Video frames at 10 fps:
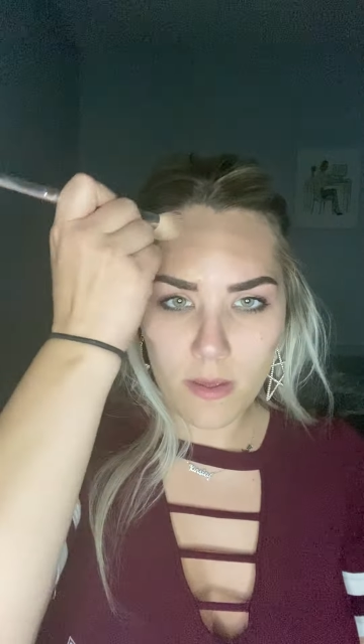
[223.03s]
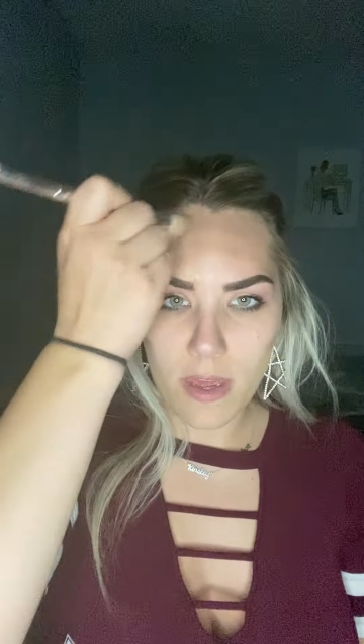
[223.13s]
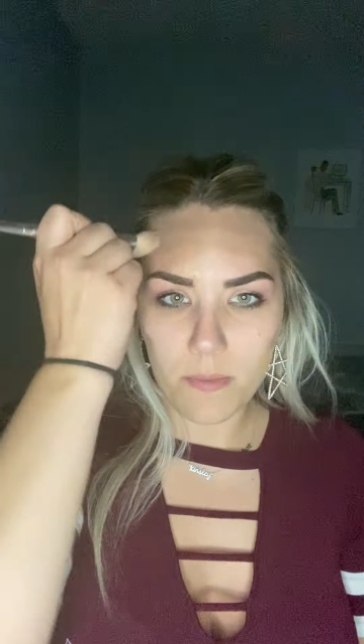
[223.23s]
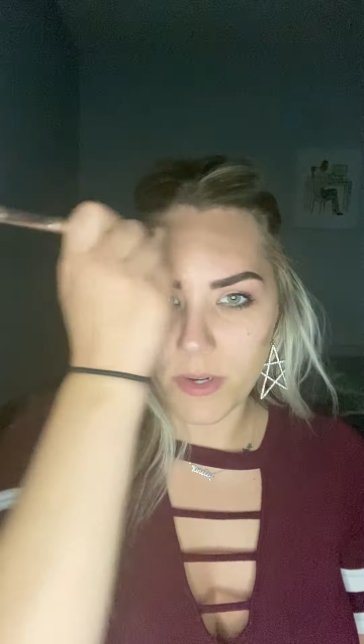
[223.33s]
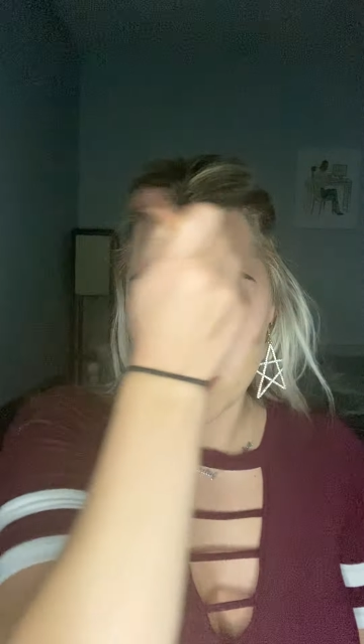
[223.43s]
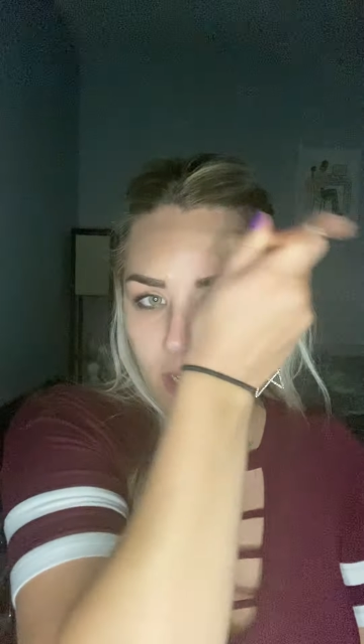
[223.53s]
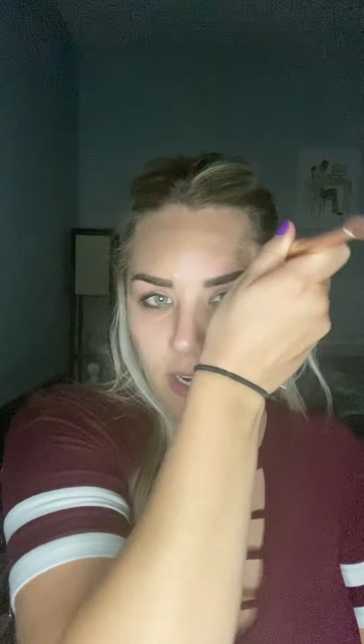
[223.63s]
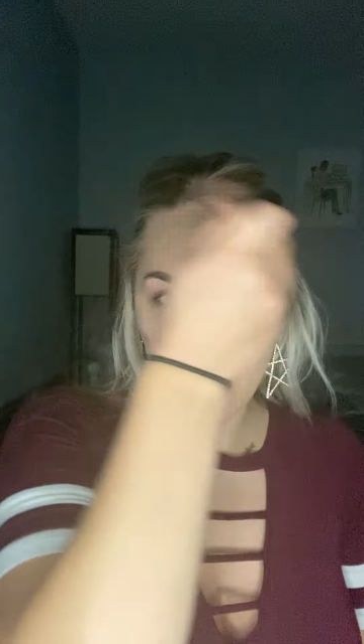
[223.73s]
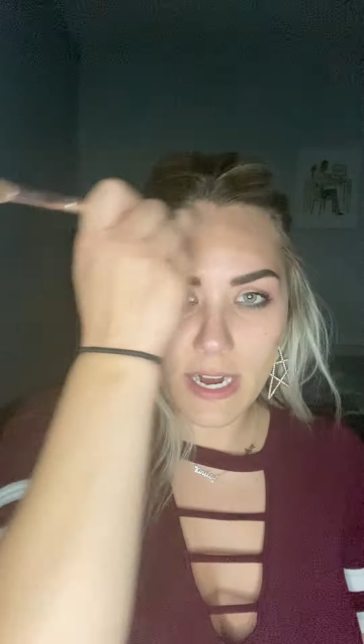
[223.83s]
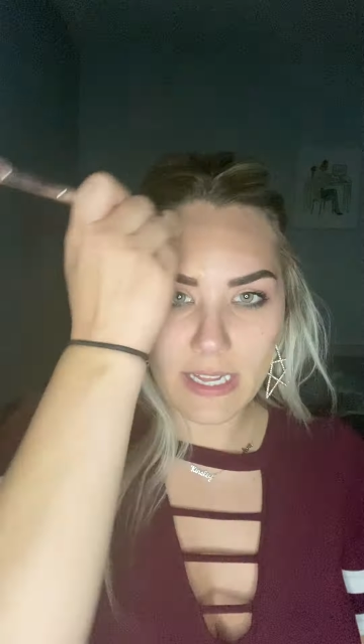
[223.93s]
And we're just
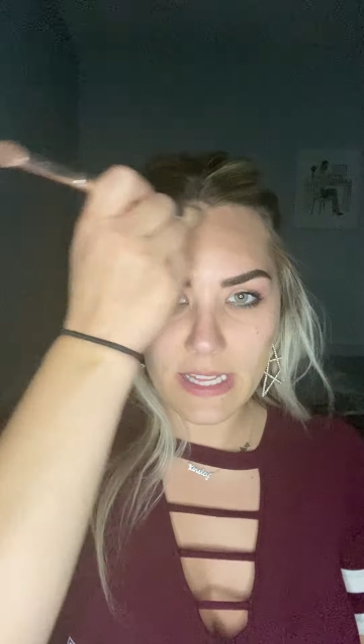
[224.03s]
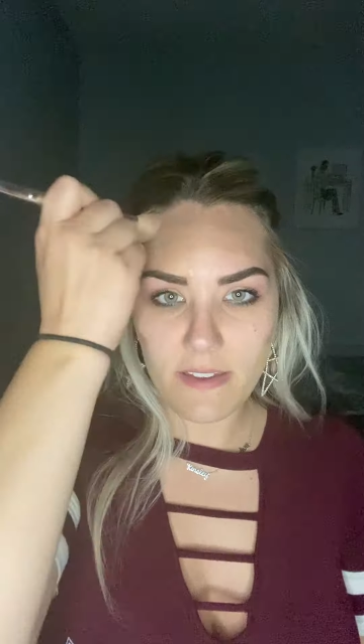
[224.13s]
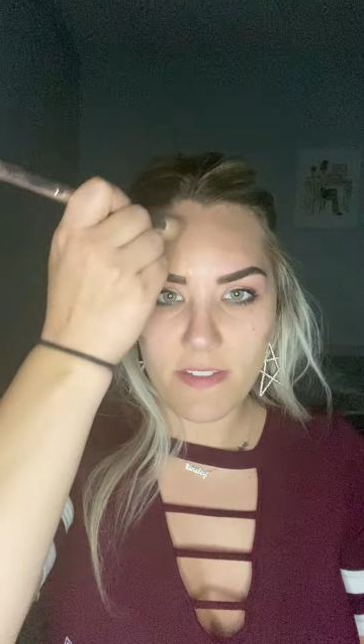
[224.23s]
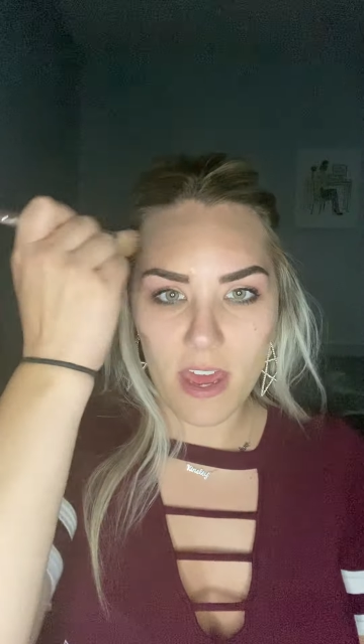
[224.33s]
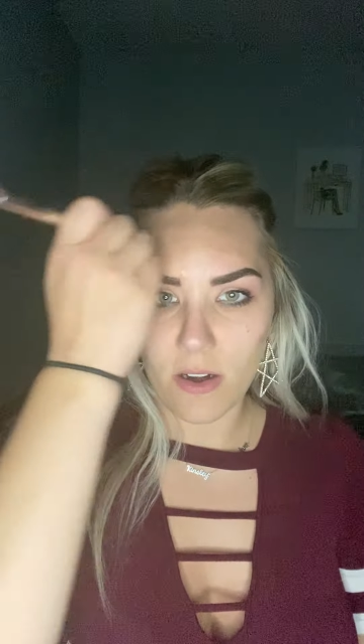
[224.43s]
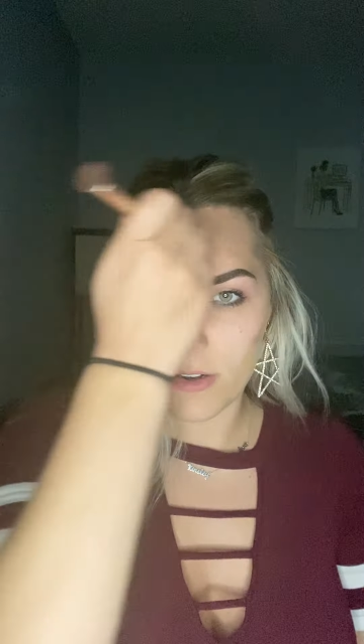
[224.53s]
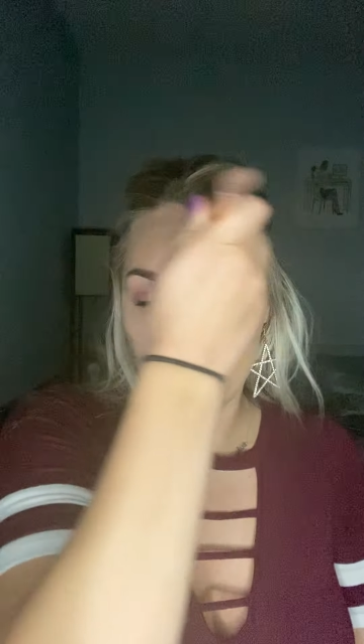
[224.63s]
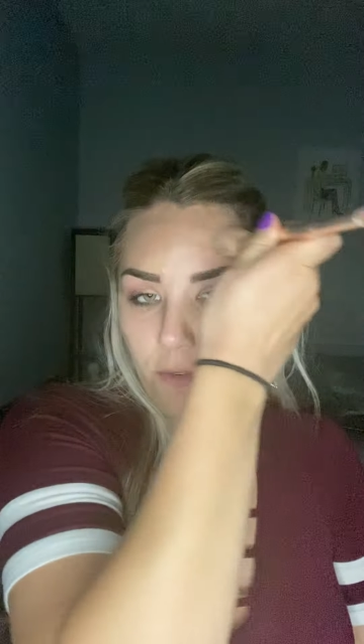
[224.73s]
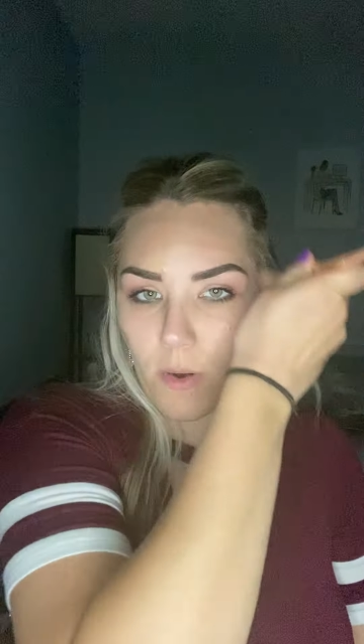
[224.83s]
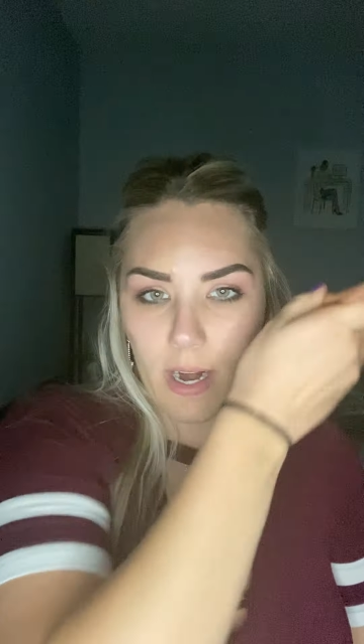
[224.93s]
gonna kind of leave that on our
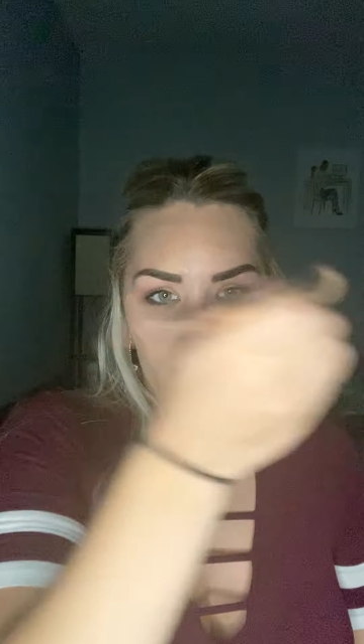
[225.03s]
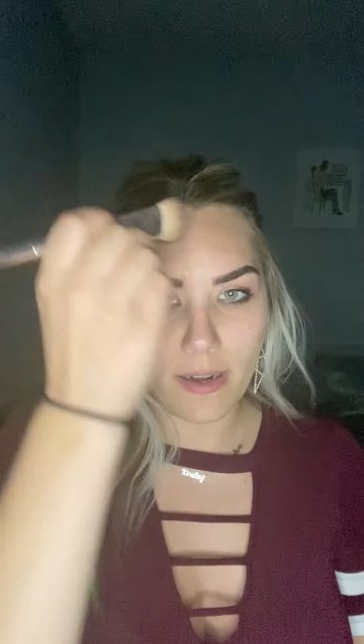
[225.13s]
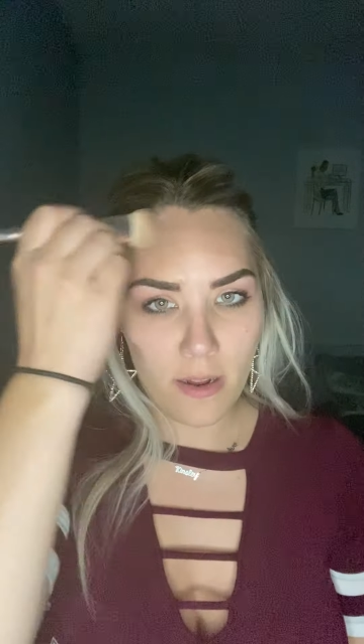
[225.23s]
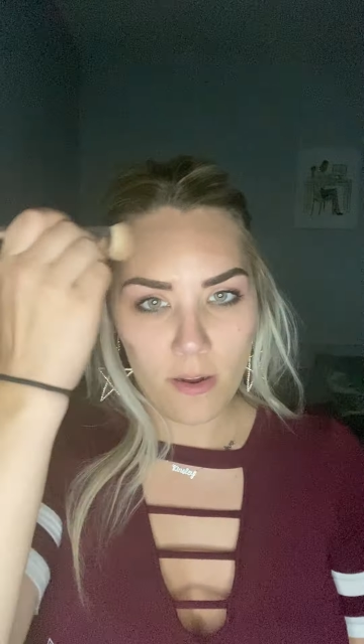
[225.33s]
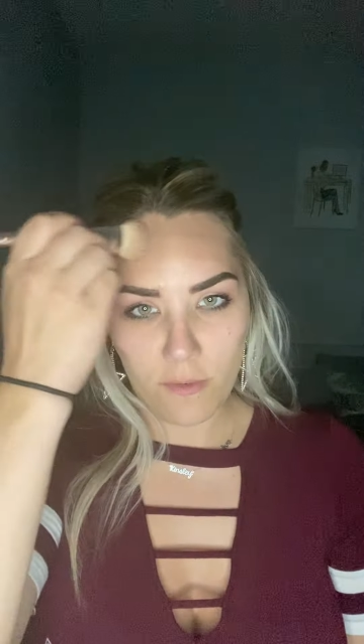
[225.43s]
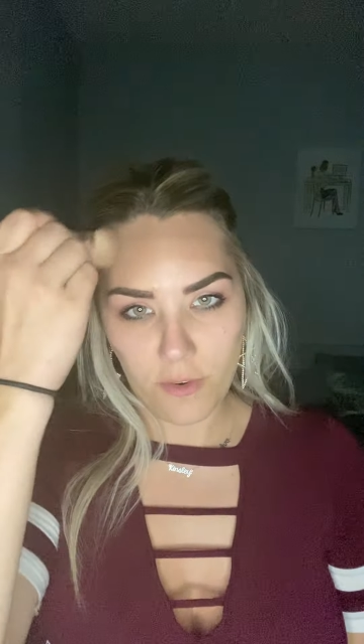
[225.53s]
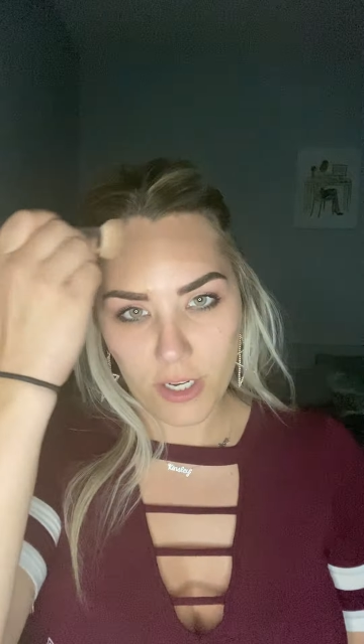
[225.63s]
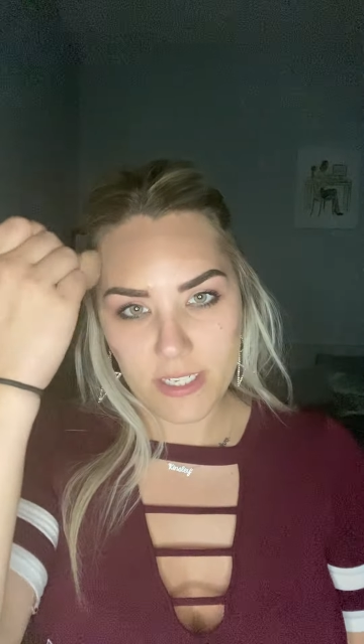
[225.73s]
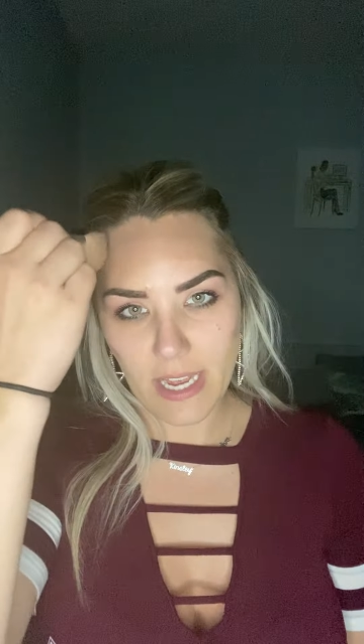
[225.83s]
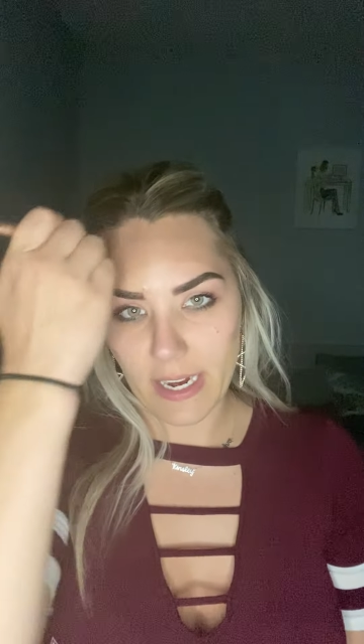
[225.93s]
forehead for
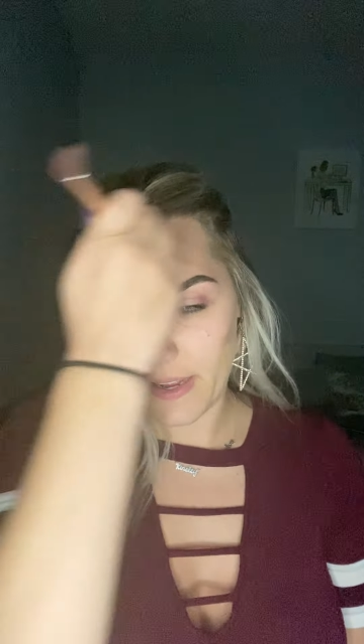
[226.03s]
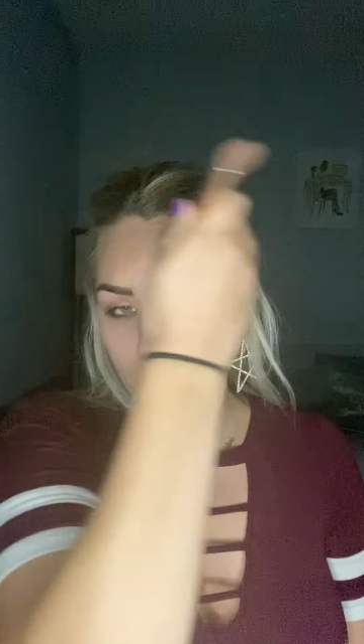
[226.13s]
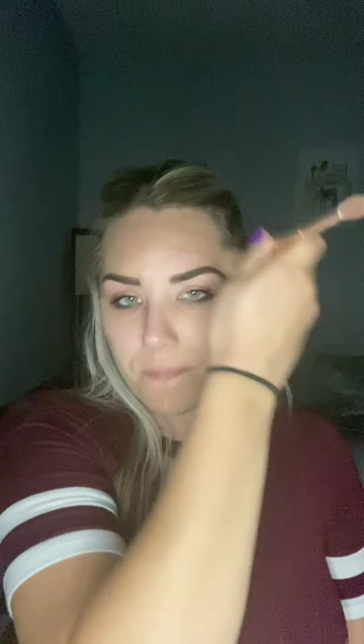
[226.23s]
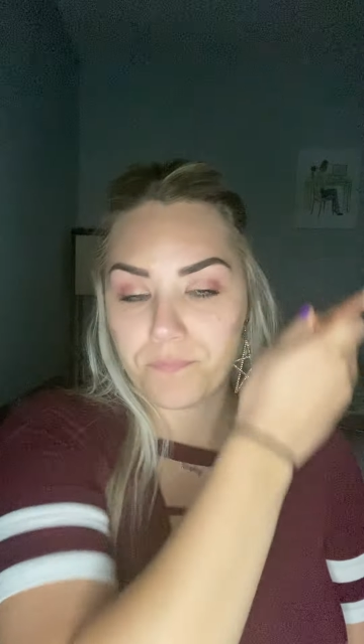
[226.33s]
a second.